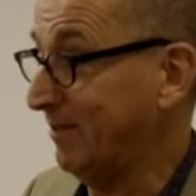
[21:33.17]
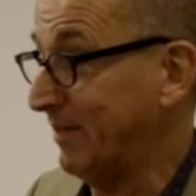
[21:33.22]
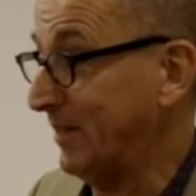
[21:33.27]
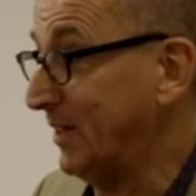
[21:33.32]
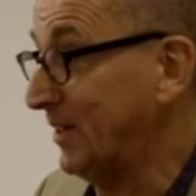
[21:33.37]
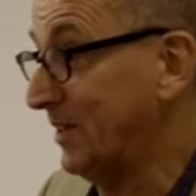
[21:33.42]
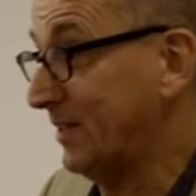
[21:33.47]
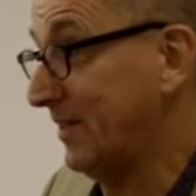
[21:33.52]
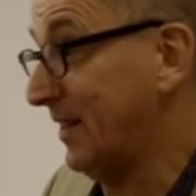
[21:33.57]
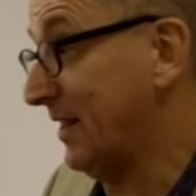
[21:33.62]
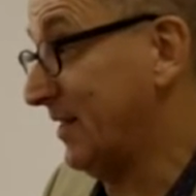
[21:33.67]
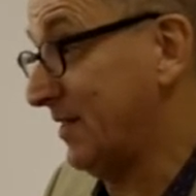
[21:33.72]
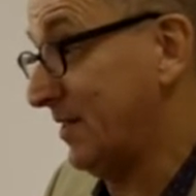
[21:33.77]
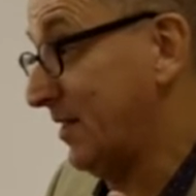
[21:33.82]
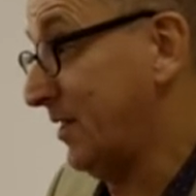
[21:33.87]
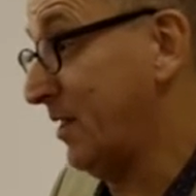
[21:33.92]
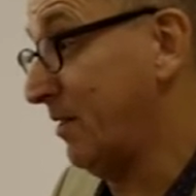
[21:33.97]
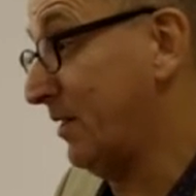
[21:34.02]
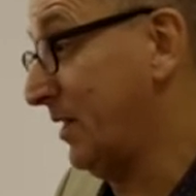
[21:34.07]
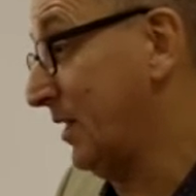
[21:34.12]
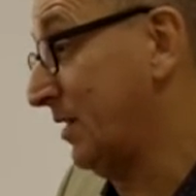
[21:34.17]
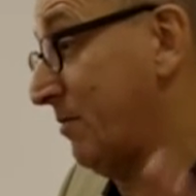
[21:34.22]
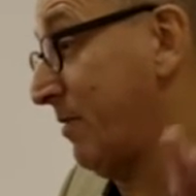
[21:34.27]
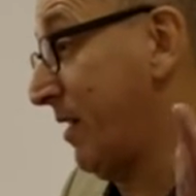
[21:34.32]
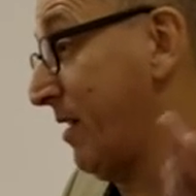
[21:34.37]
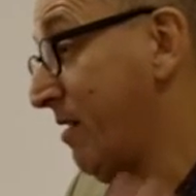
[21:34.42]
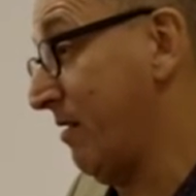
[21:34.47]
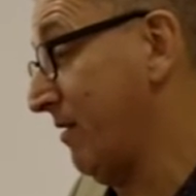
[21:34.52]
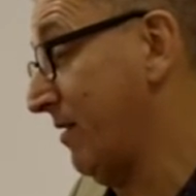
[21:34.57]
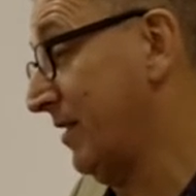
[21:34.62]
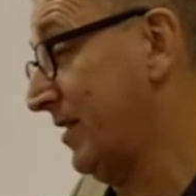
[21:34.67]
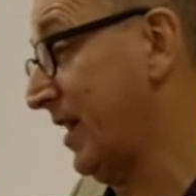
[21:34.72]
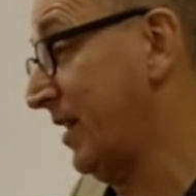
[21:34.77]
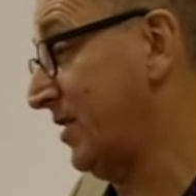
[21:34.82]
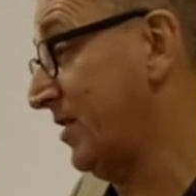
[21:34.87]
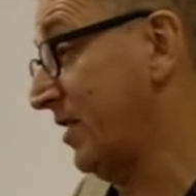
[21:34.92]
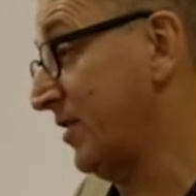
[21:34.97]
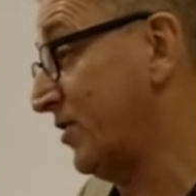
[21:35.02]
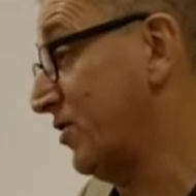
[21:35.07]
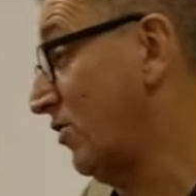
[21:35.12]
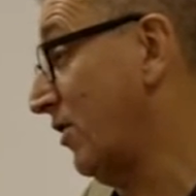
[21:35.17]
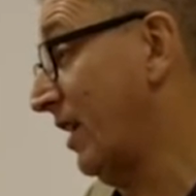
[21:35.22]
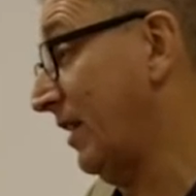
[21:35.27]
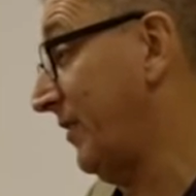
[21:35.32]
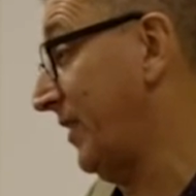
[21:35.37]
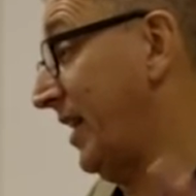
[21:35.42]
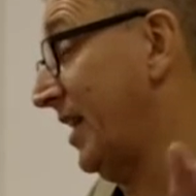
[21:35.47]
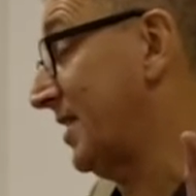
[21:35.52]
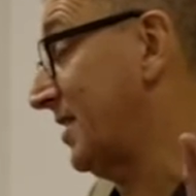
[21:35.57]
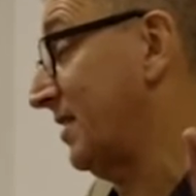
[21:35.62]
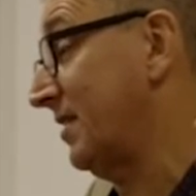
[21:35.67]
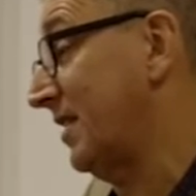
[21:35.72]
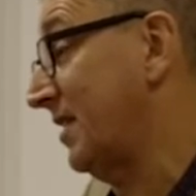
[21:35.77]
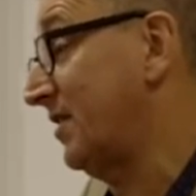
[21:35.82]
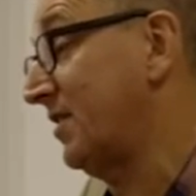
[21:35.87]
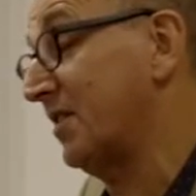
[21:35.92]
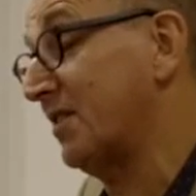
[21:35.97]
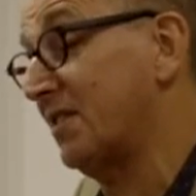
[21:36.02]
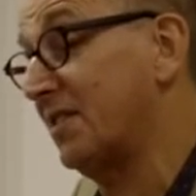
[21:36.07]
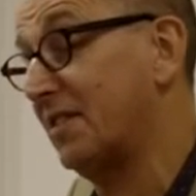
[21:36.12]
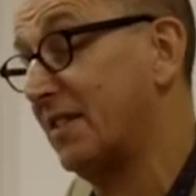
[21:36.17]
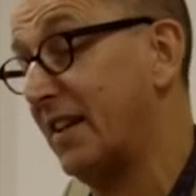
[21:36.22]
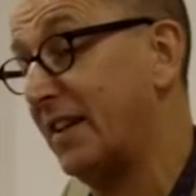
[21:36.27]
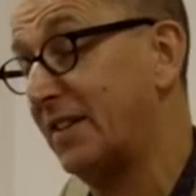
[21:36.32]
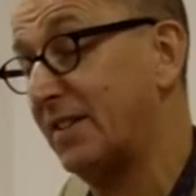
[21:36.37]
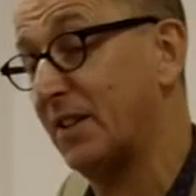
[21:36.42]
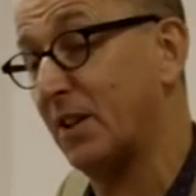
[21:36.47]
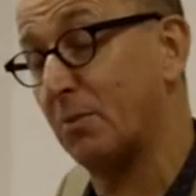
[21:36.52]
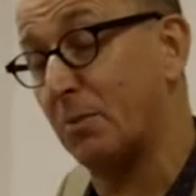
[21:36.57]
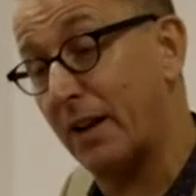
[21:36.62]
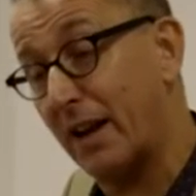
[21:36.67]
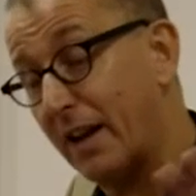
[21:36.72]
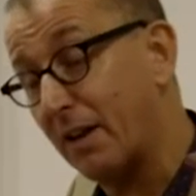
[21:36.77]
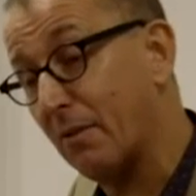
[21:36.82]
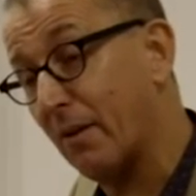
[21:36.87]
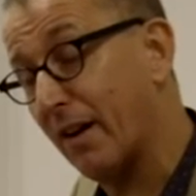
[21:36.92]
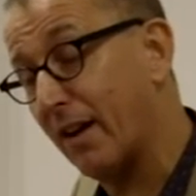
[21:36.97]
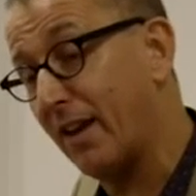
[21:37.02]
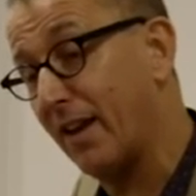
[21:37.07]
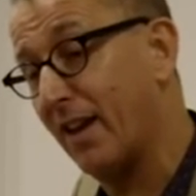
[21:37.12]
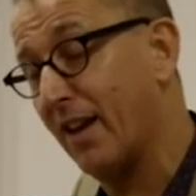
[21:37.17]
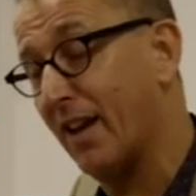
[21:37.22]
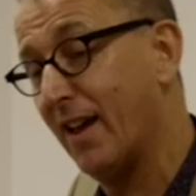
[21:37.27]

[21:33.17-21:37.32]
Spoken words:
We just have to notice where your attention is drawn. If it isn't, then just say so. But anyway,